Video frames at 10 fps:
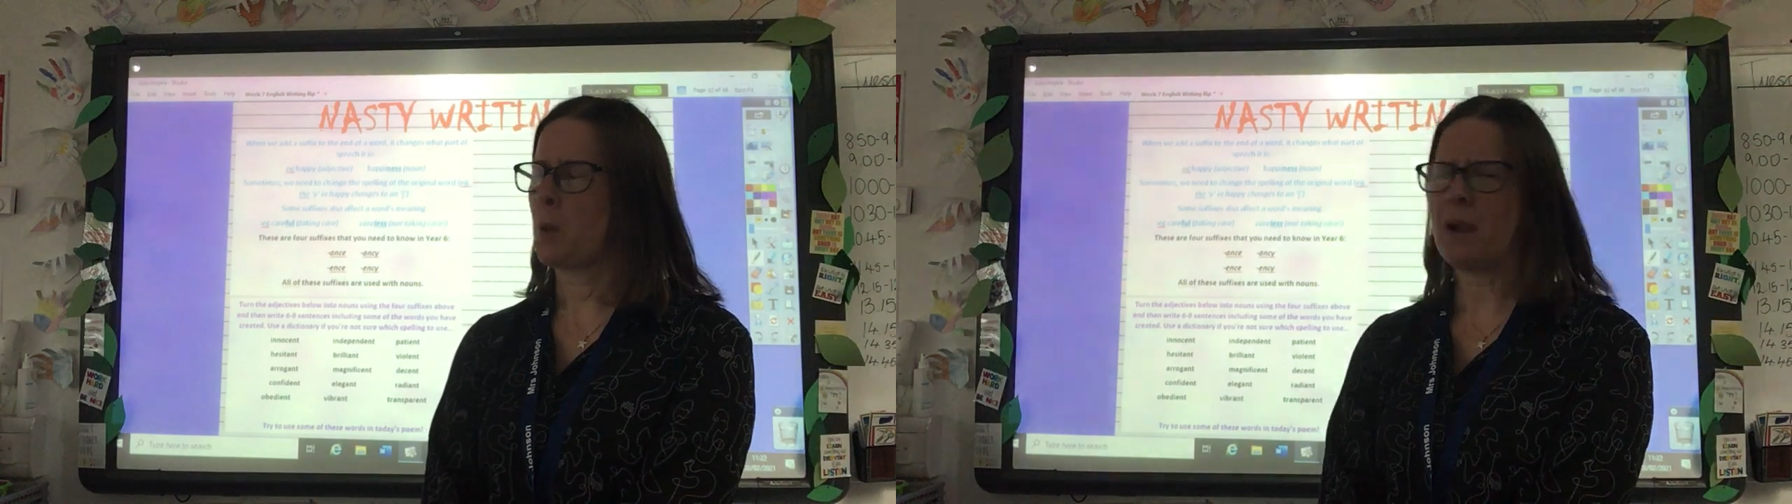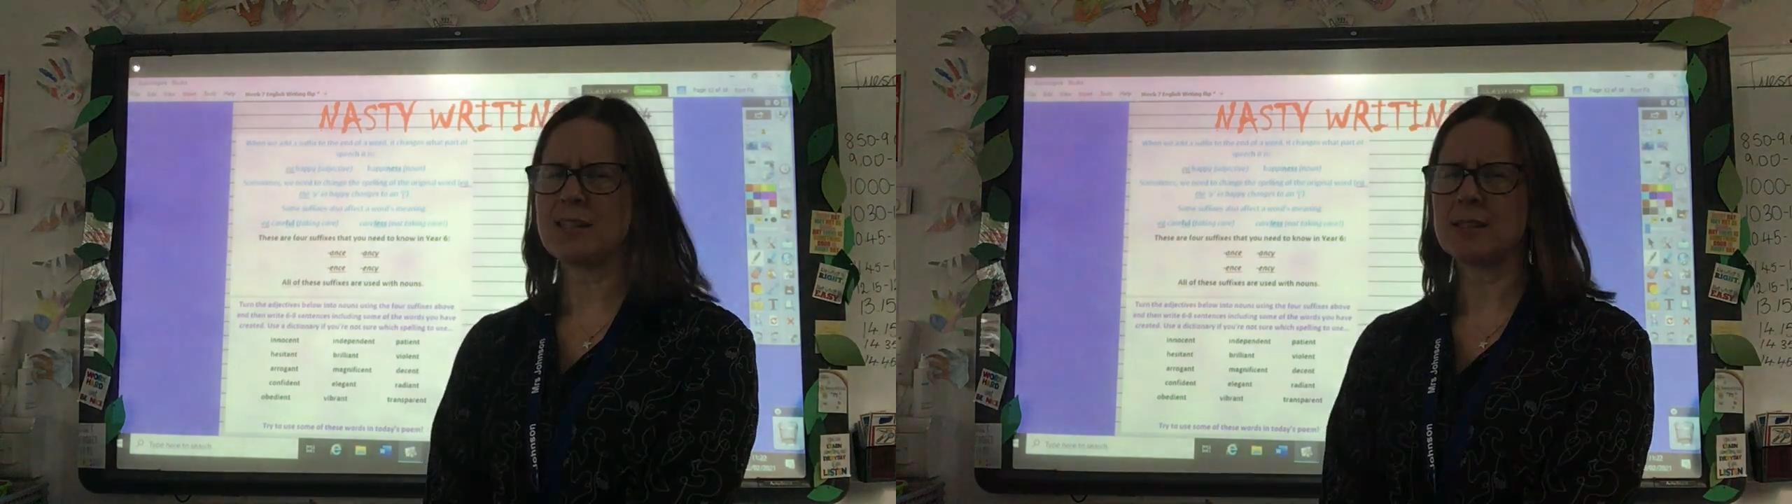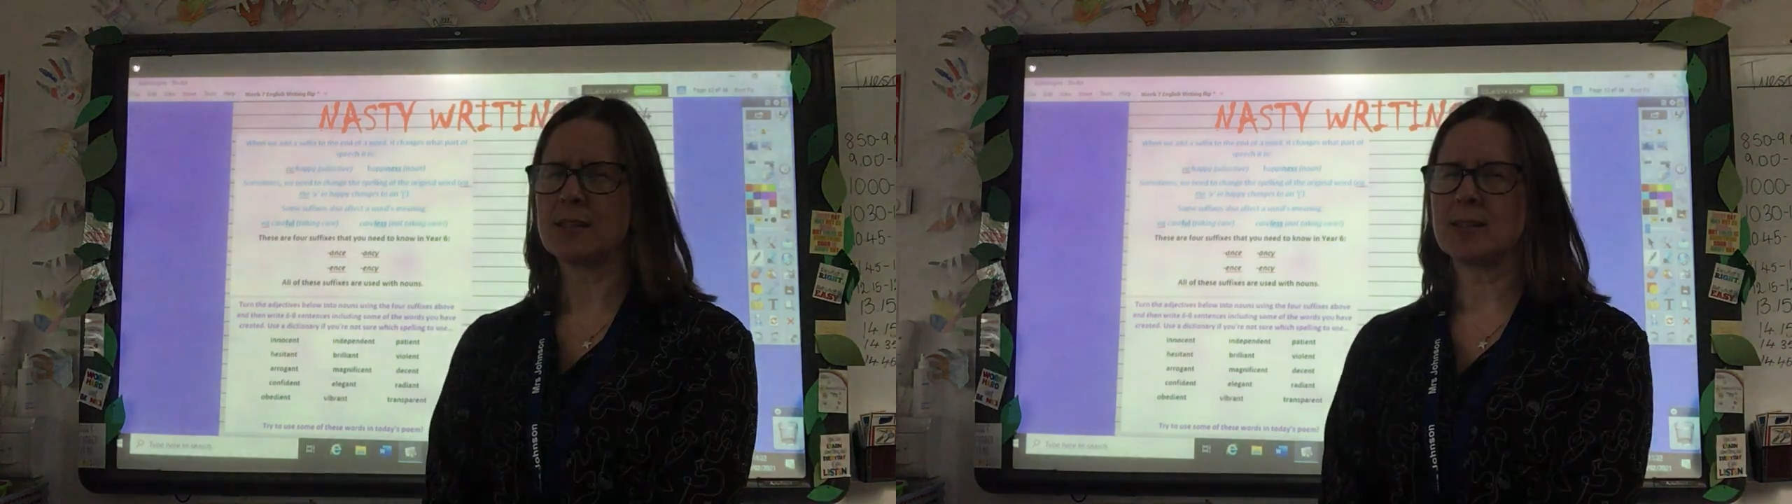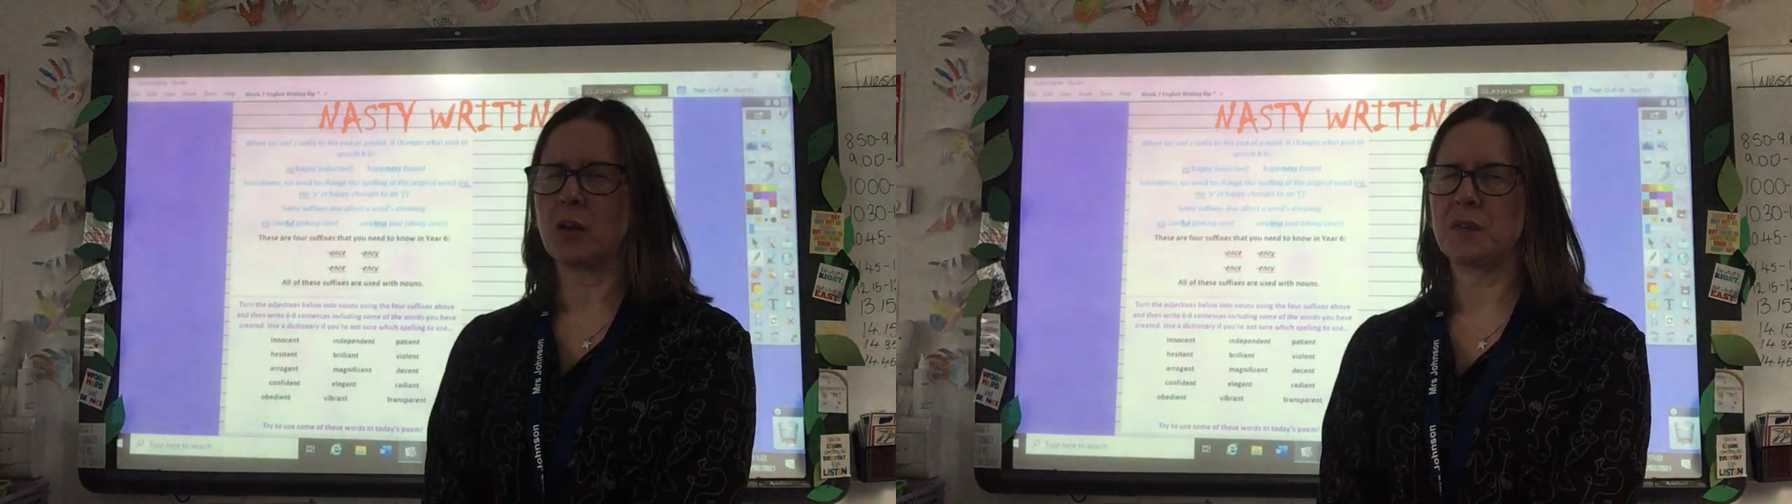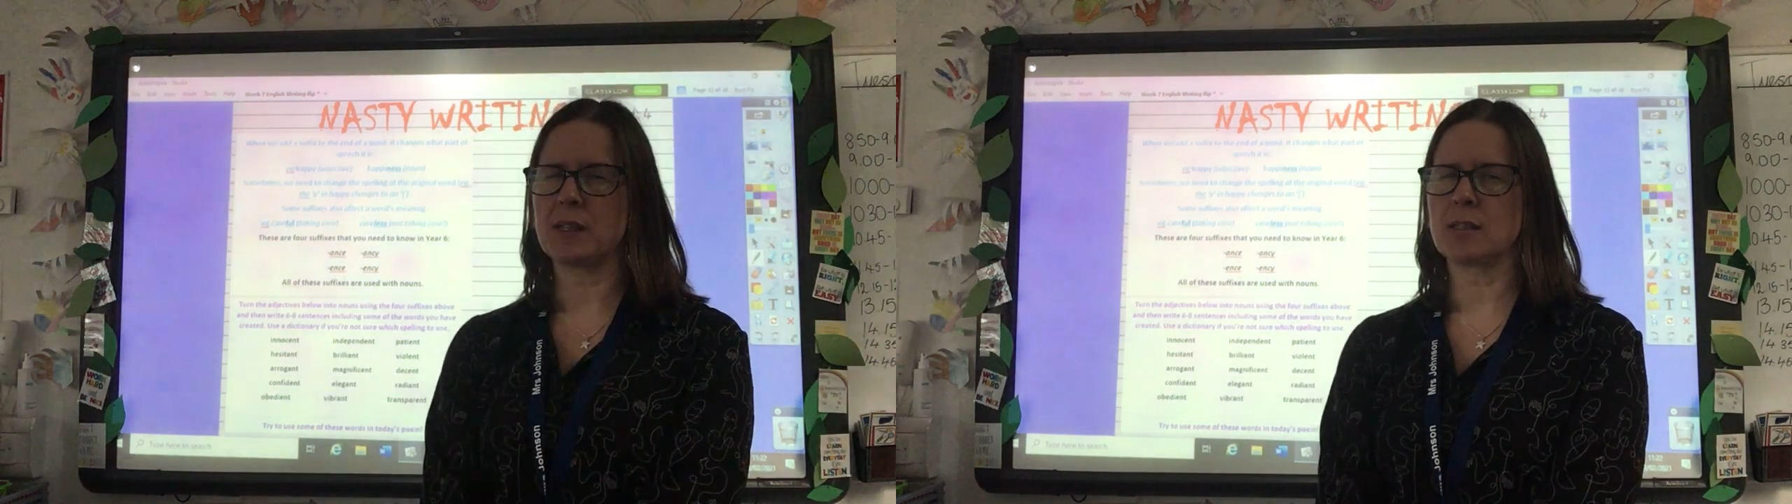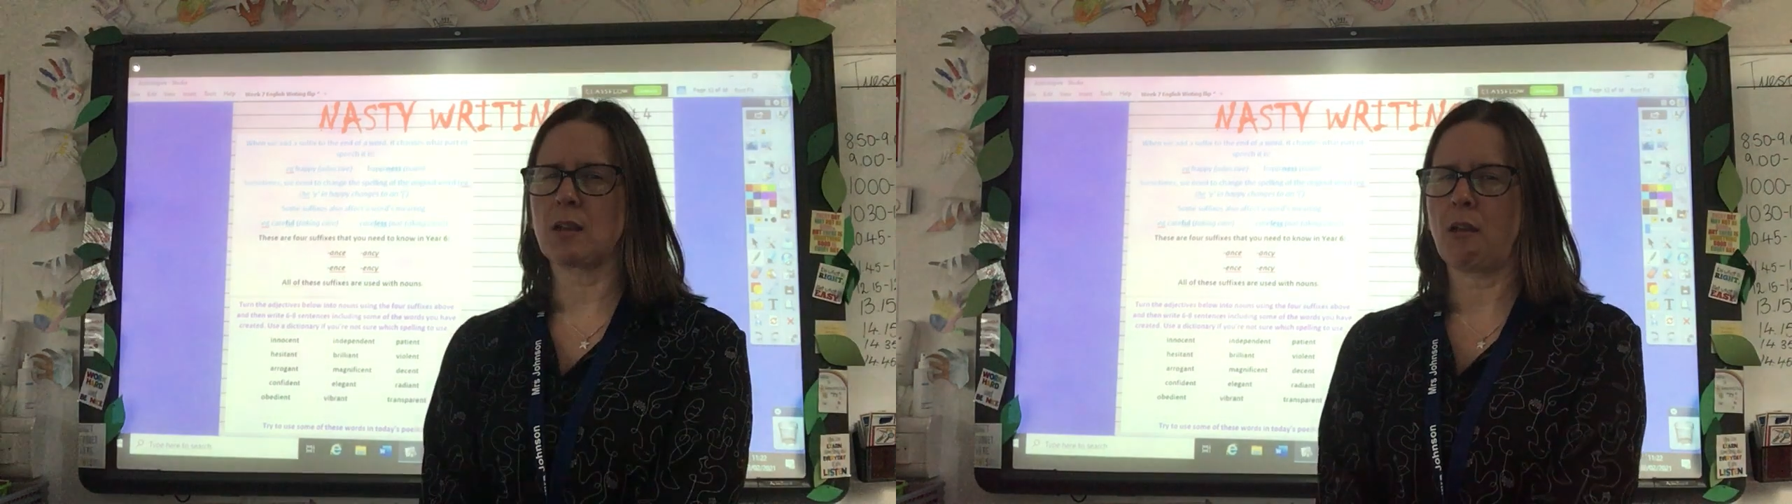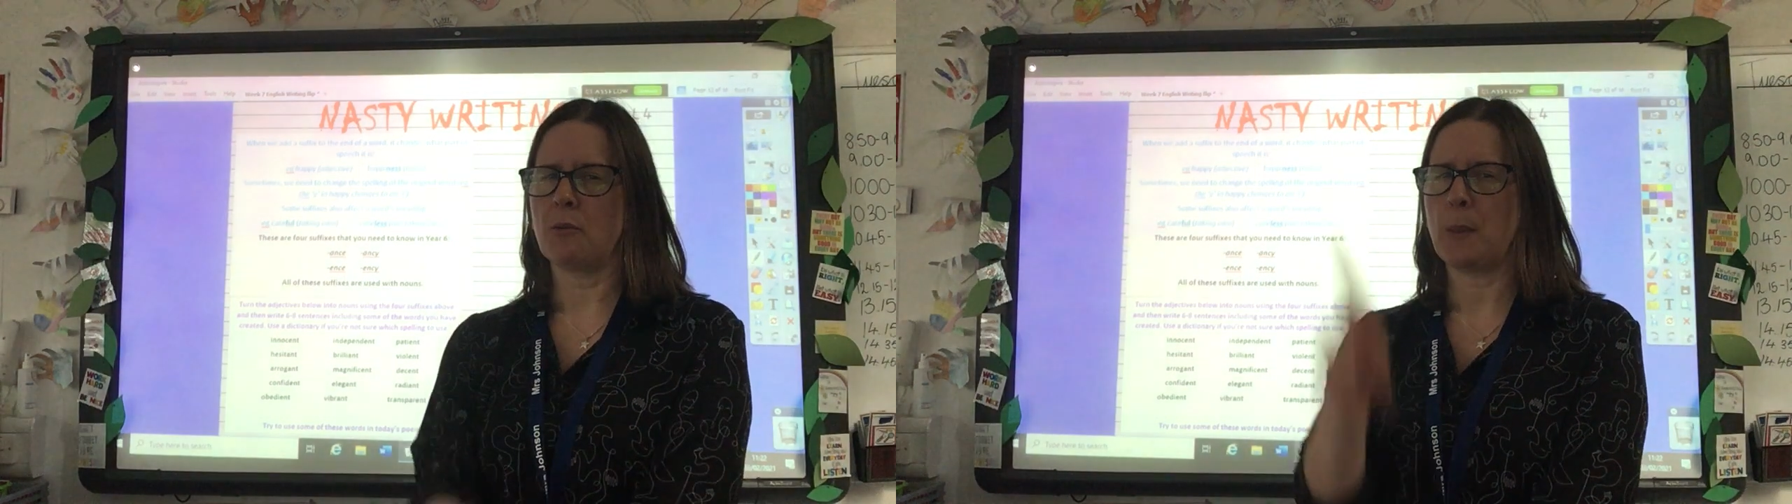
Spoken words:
Where does a suffix go?